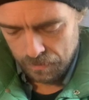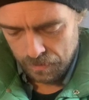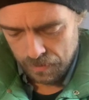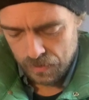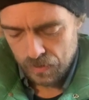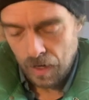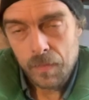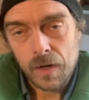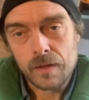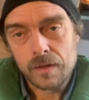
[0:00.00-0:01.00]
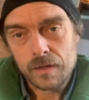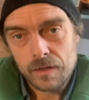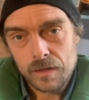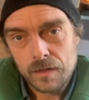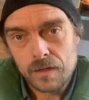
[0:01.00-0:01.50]
is Chromoly,
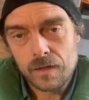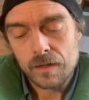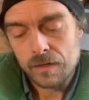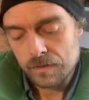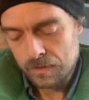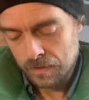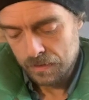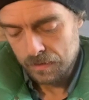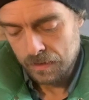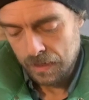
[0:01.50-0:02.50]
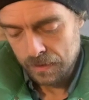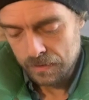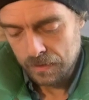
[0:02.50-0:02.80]
so that's nice.